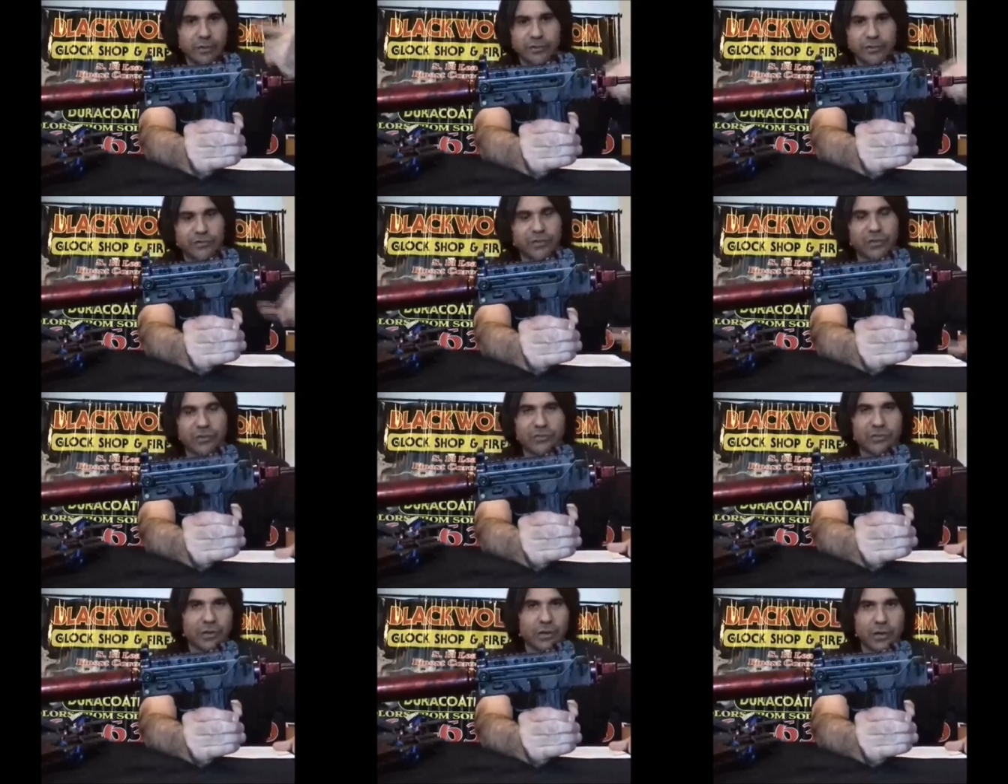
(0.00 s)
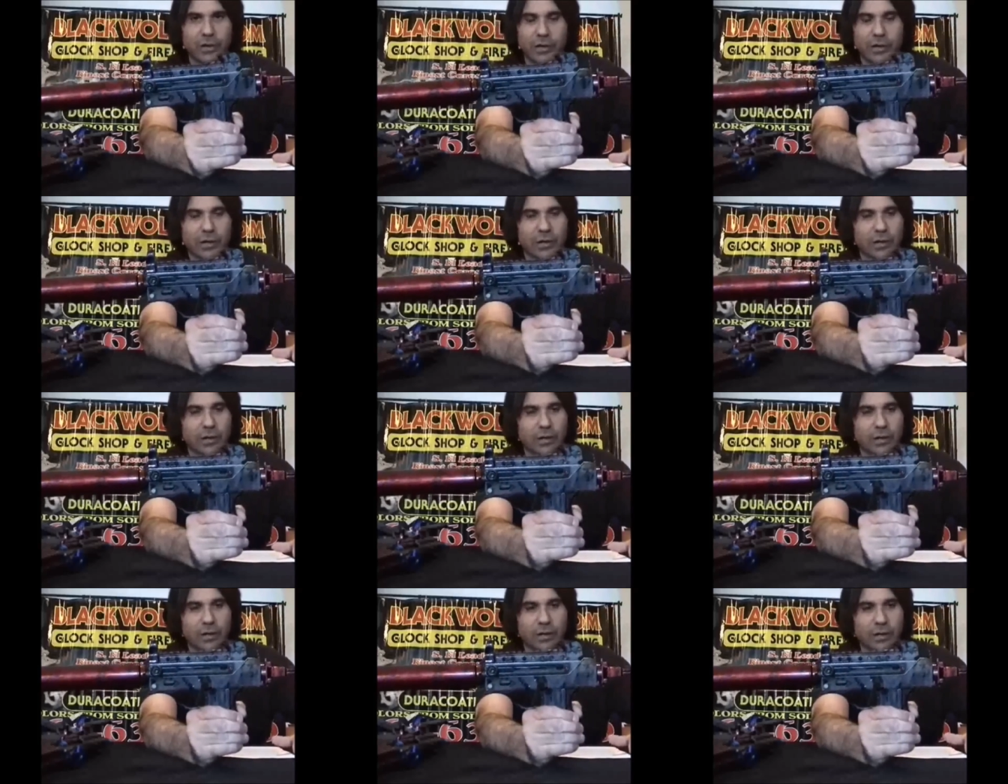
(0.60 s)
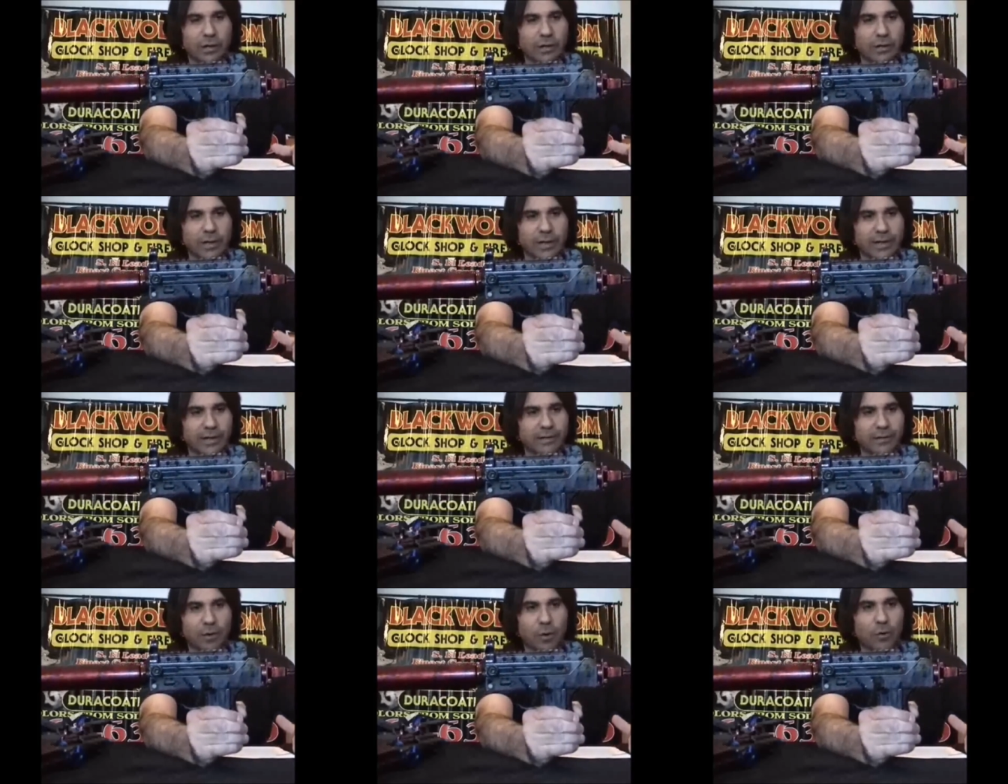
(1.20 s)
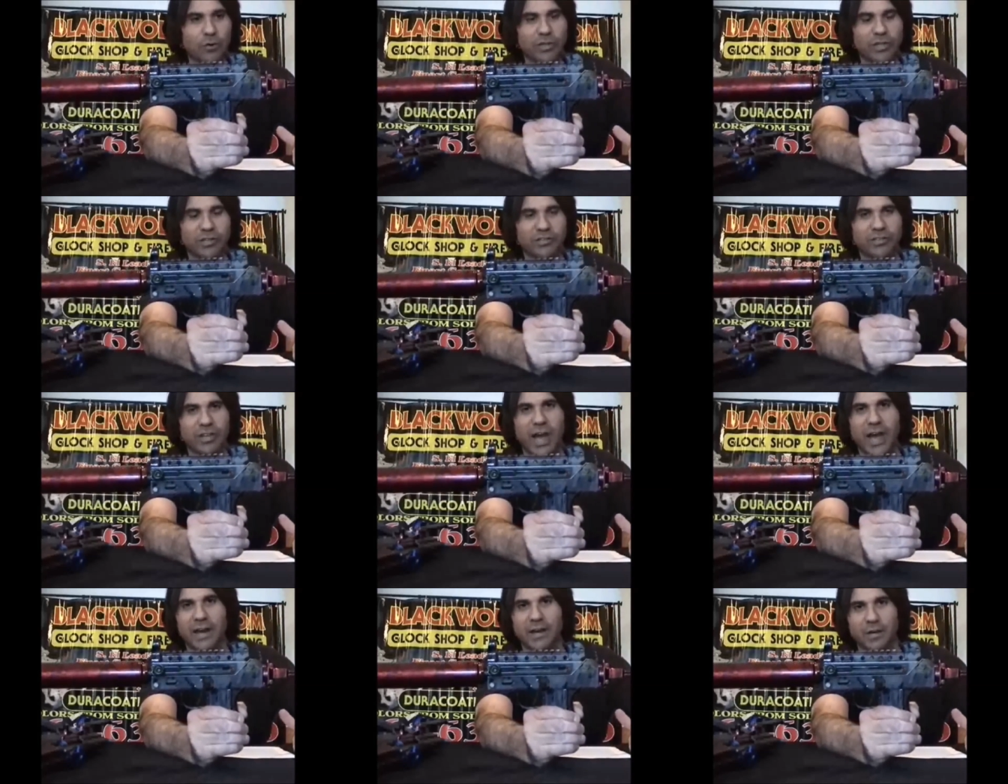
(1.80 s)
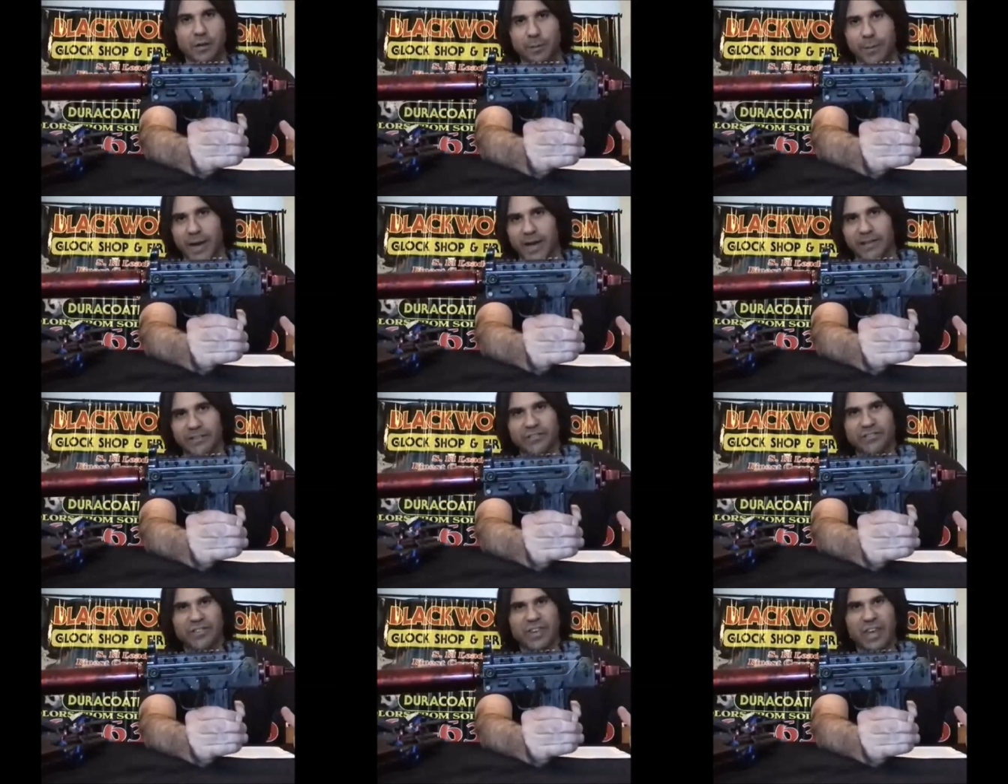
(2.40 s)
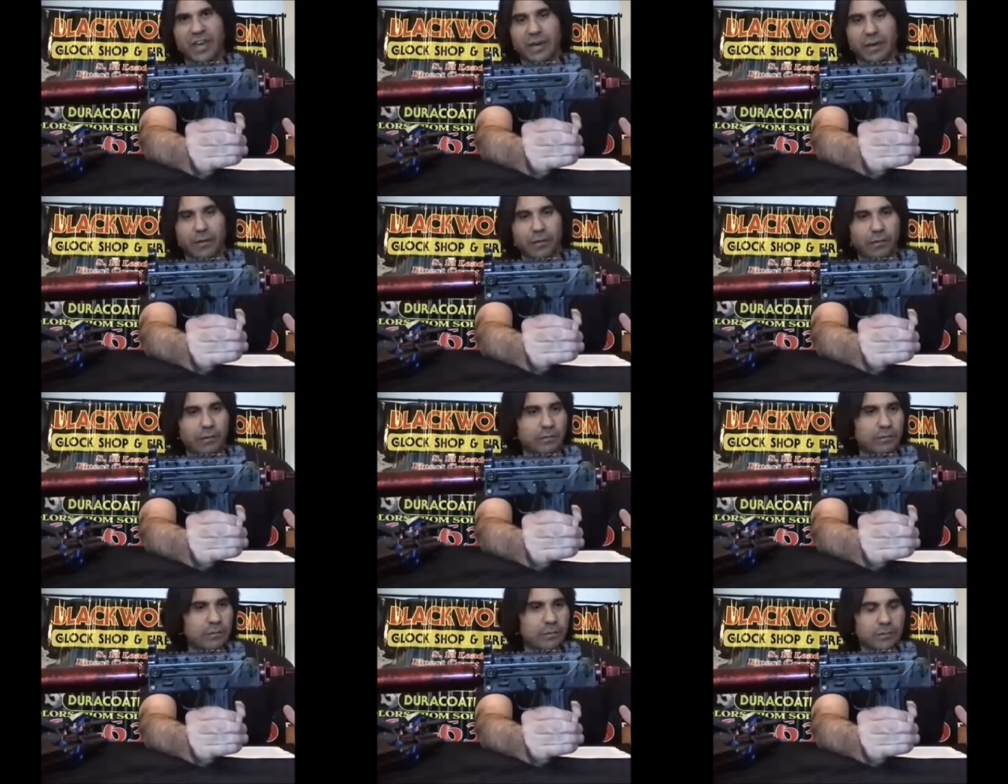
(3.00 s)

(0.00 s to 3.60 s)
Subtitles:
This thing's like holding a tiger by its tail.